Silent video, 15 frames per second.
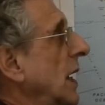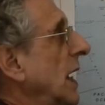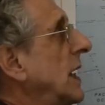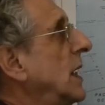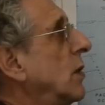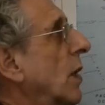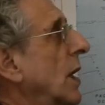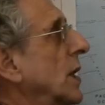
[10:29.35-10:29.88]

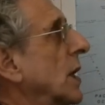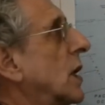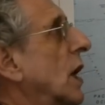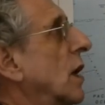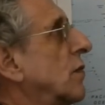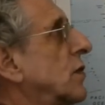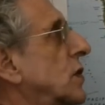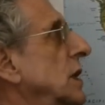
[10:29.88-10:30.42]
anyway the
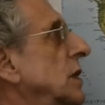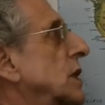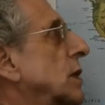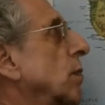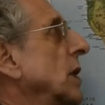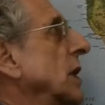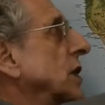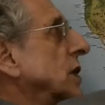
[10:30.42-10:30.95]
Gulf Stream
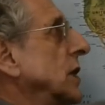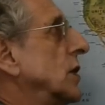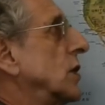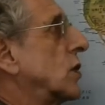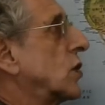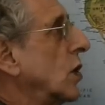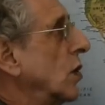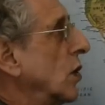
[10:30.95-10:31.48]
splits
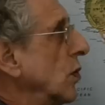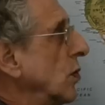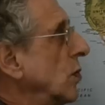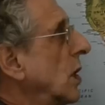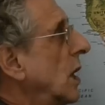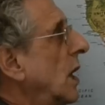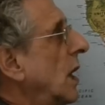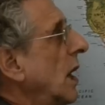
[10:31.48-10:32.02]
into
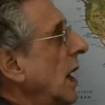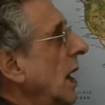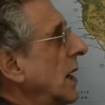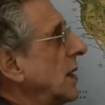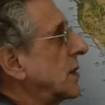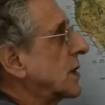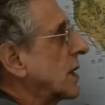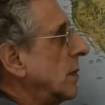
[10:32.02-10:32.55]
two,
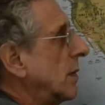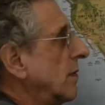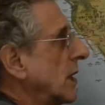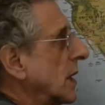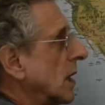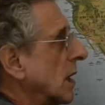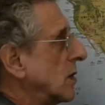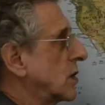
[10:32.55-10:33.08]
and some of
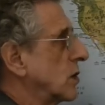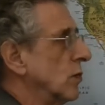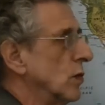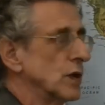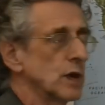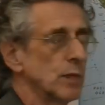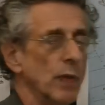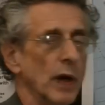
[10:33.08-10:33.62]
it goes
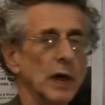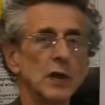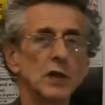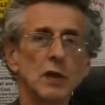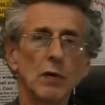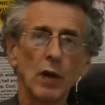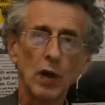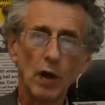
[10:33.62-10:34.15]
towards Spain.
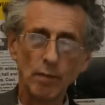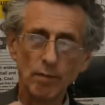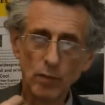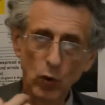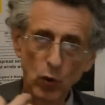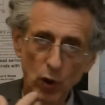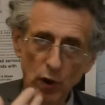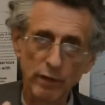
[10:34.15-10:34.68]
So a lot
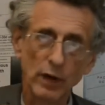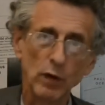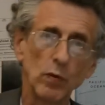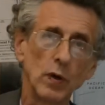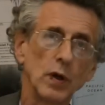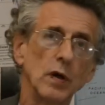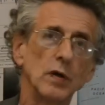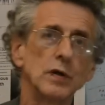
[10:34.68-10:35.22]
more of it
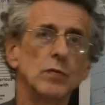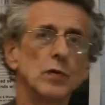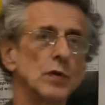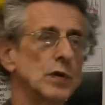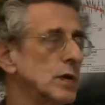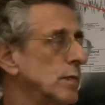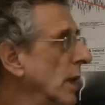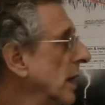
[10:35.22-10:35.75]
will go
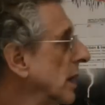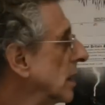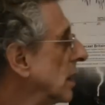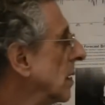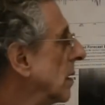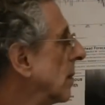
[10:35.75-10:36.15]
towards Spain,